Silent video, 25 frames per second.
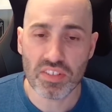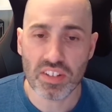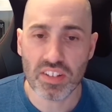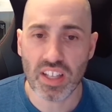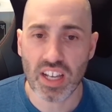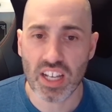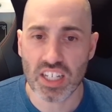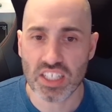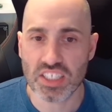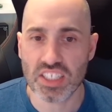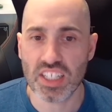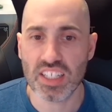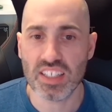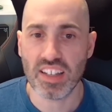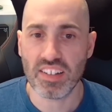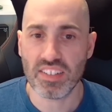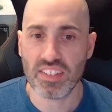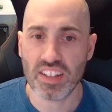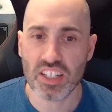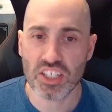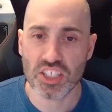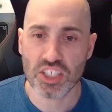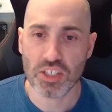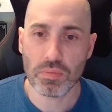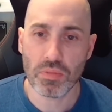the hashtag Let's
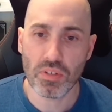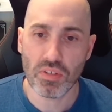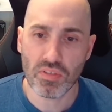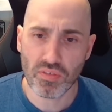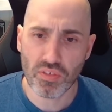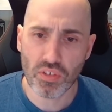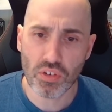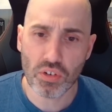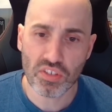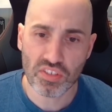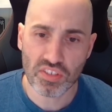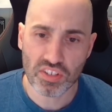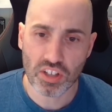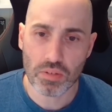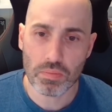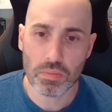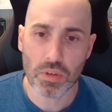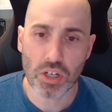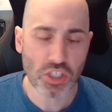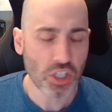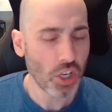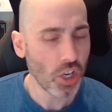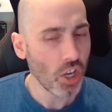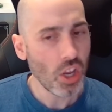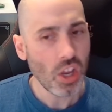Get Shenmue 4 so
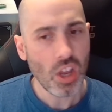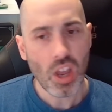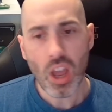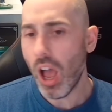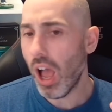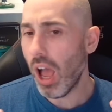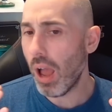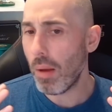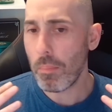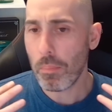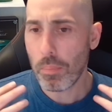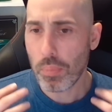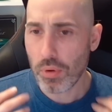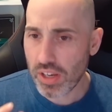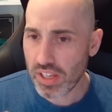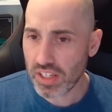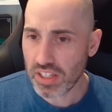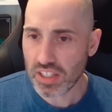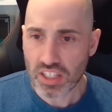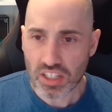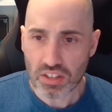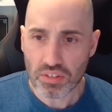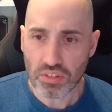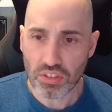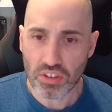much.
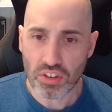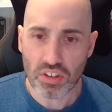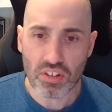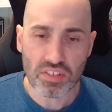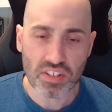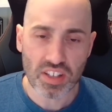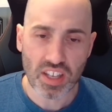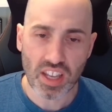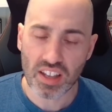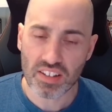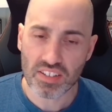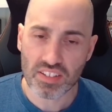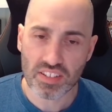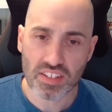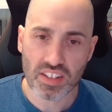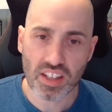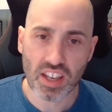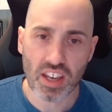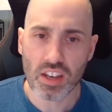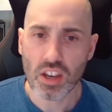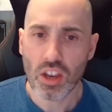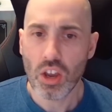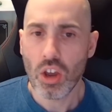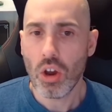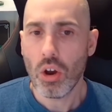Brilliantly
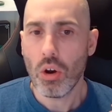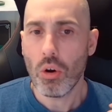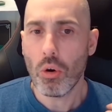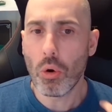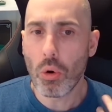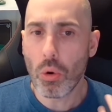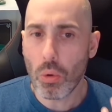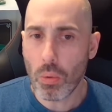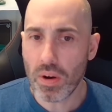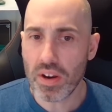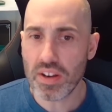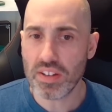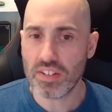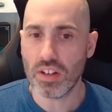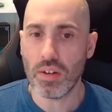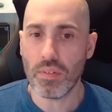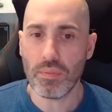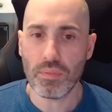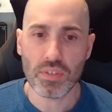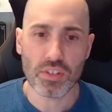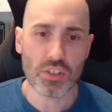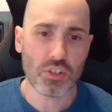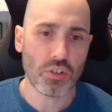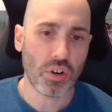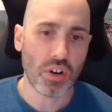enthusiastic, always up
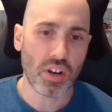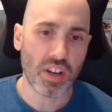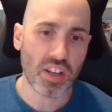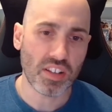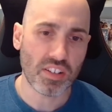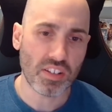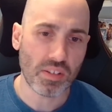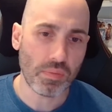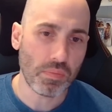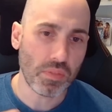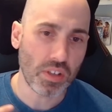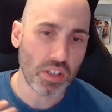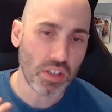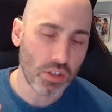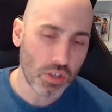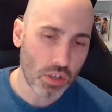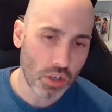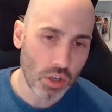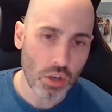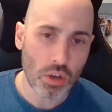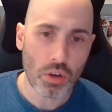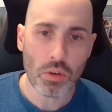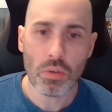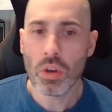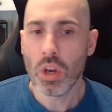for trying something
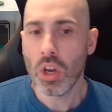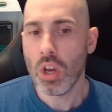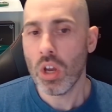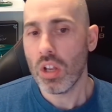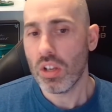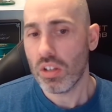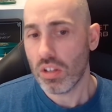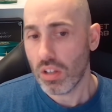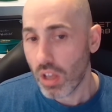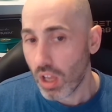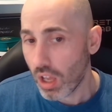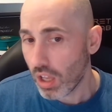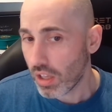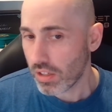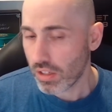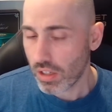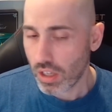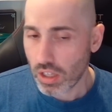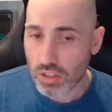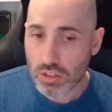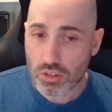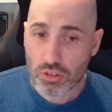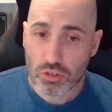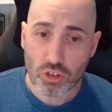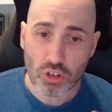new,
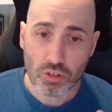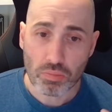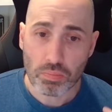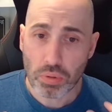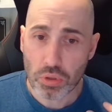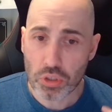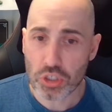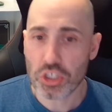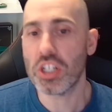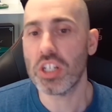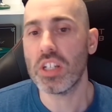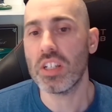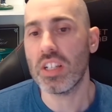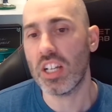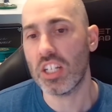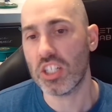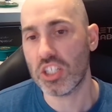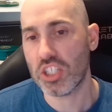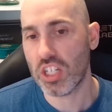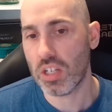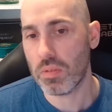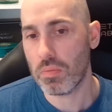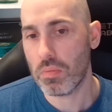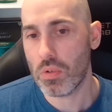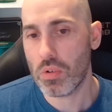and just pushing that
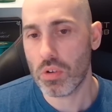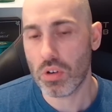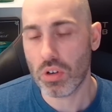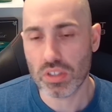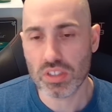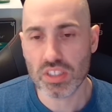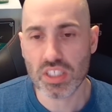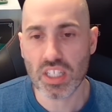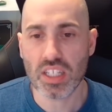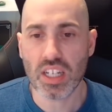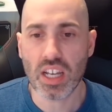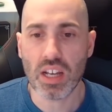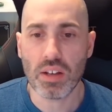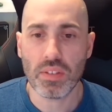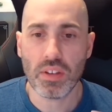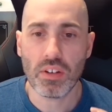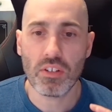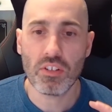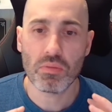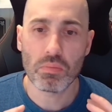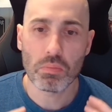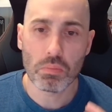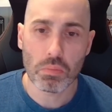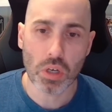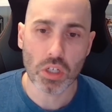Shenmue content out there
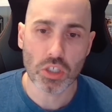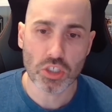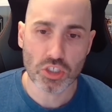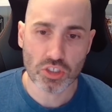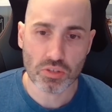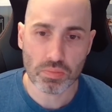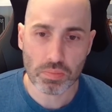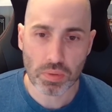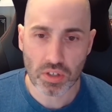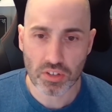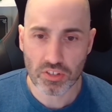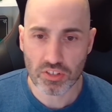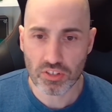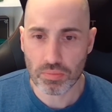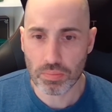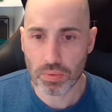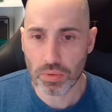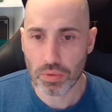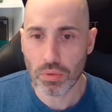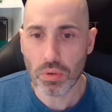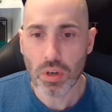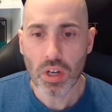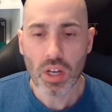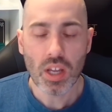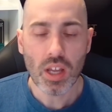as much as
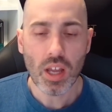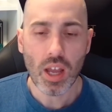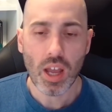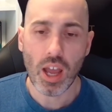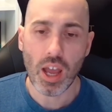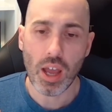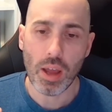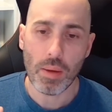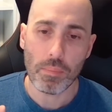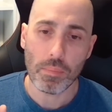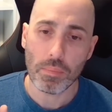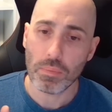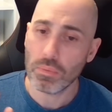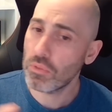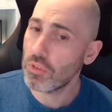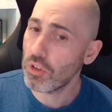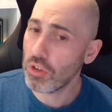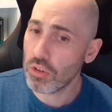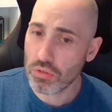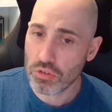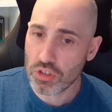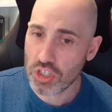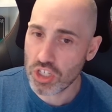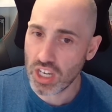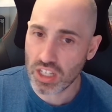possible.
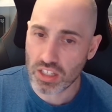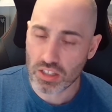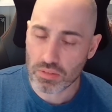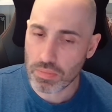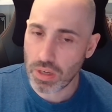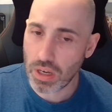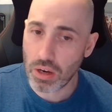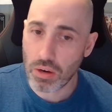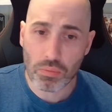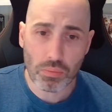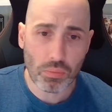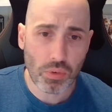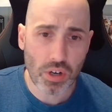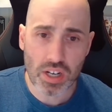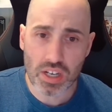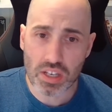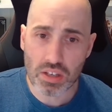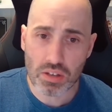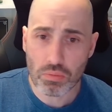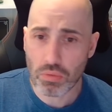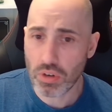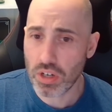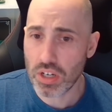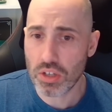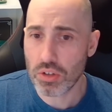Do check them out. Really,
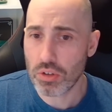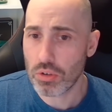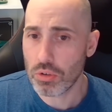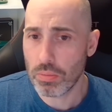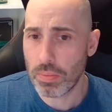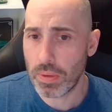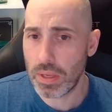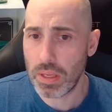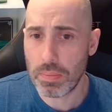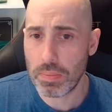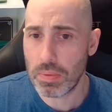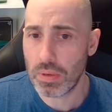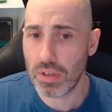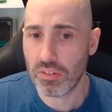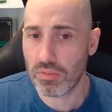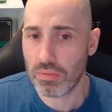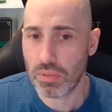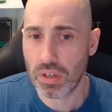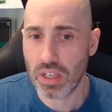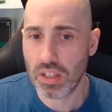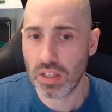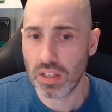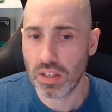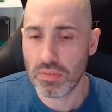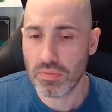really cool people as
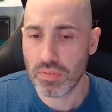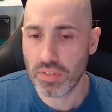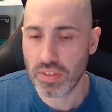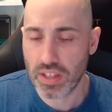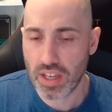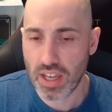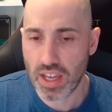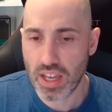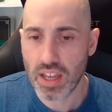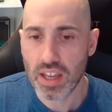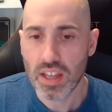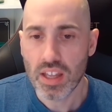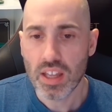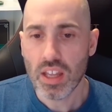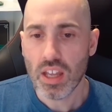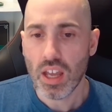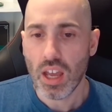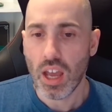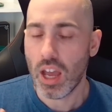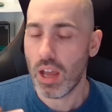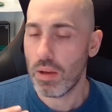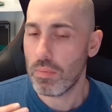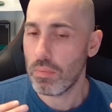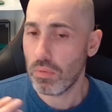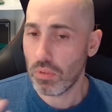well over there.
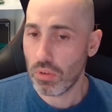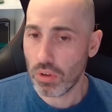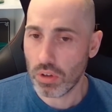A lot